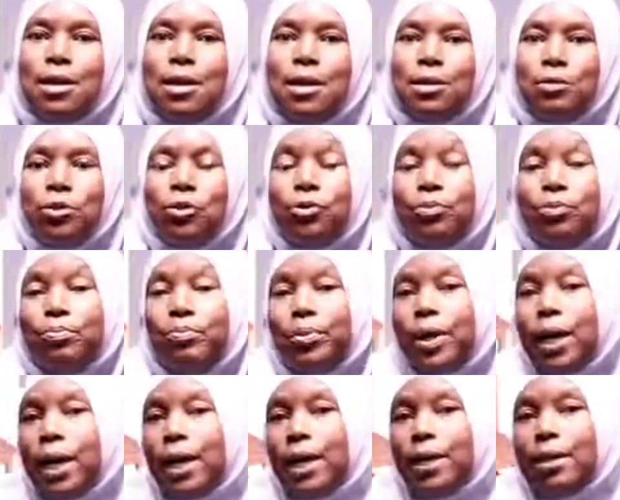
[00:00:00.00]
your
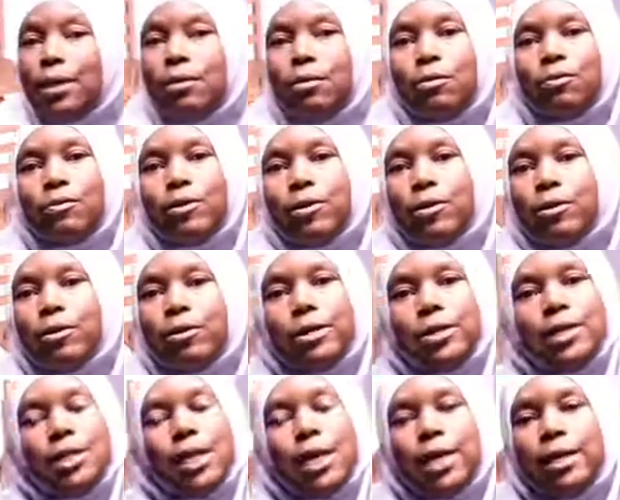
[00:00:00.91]
break, of
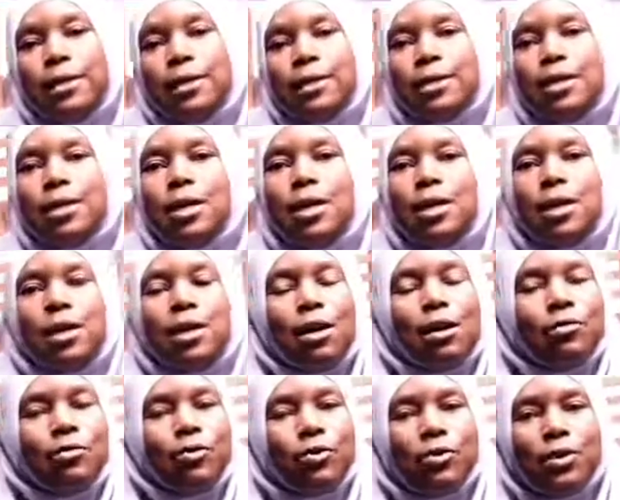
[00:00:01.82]
course, and
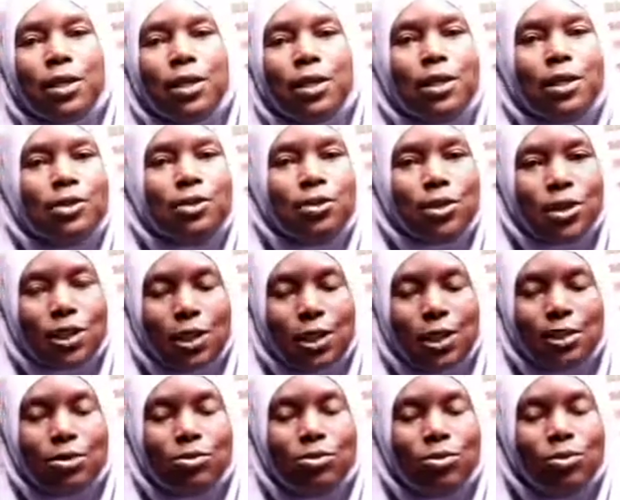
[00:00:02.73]
everything that you
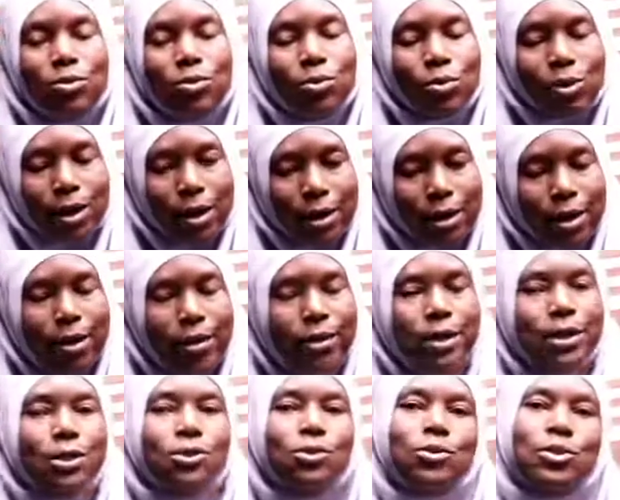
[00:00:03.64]
needed to
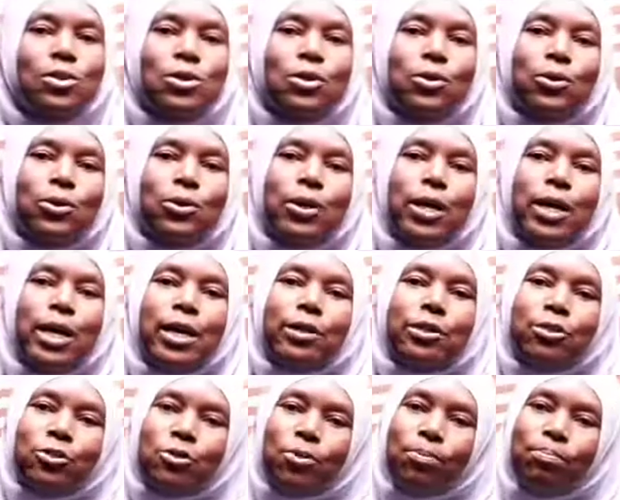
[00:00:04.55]
carry to school.
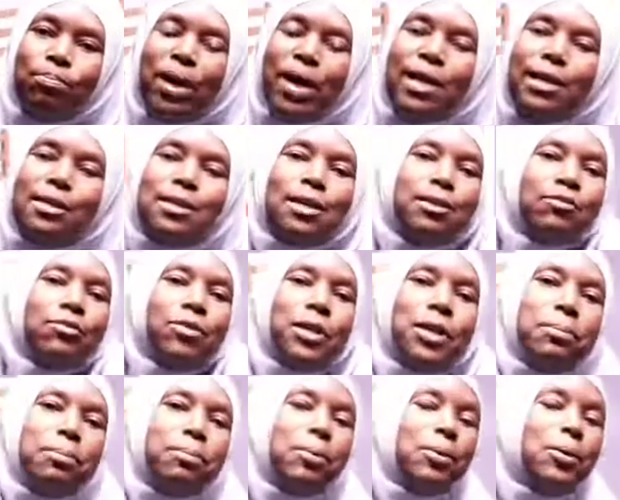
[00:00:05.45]
So bags are
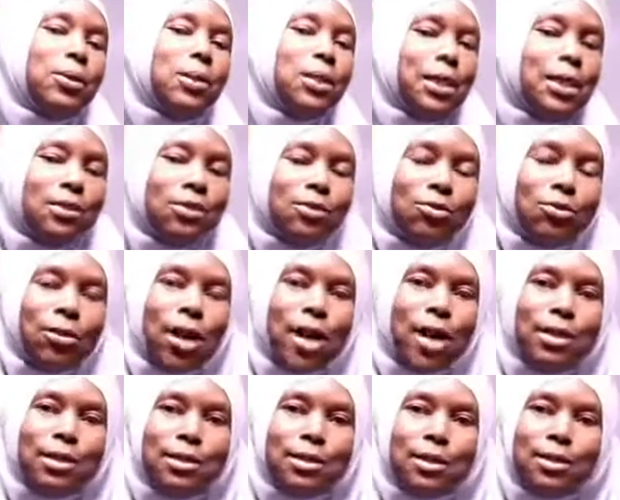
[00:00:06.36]
very important to
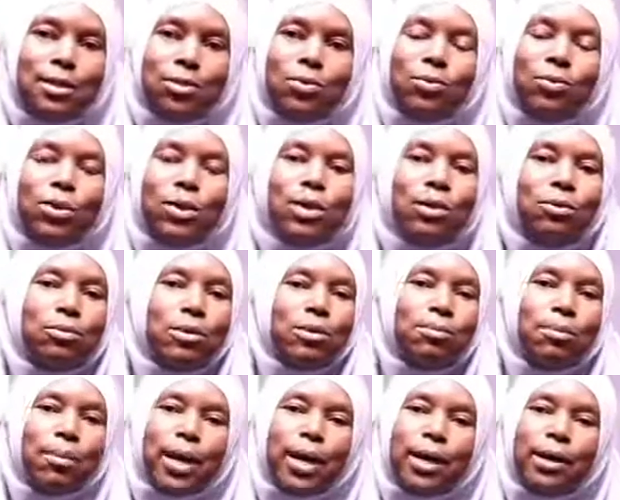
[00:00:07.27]
us. So without the
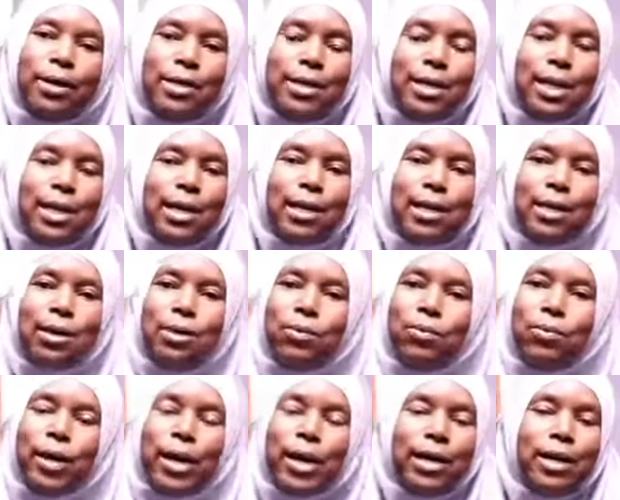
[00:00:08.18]
bags,
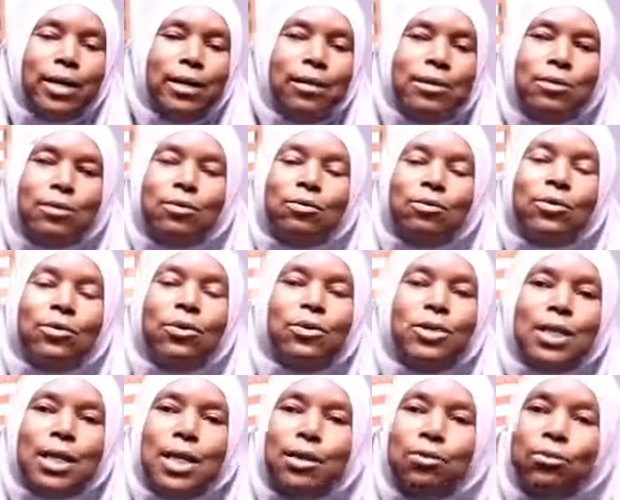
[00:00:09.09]
where else, of
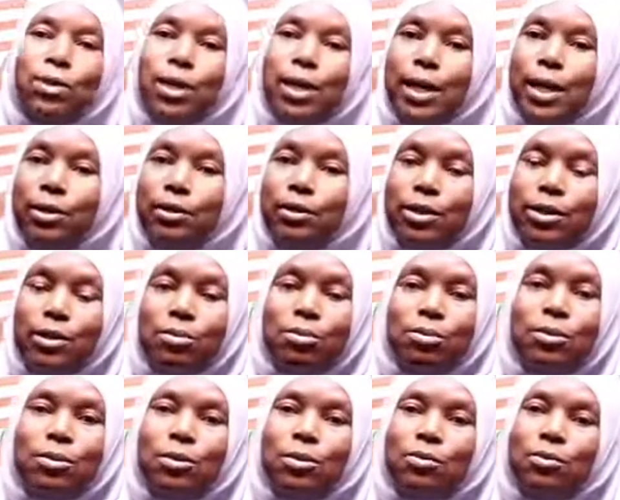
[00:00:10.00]
course, can we carry the
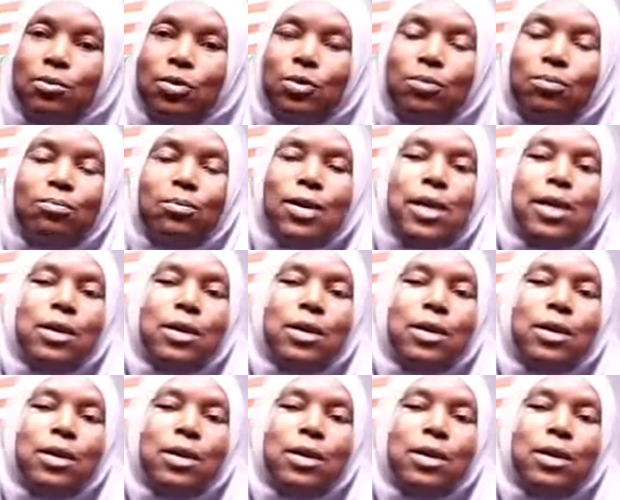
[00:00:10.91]
books from?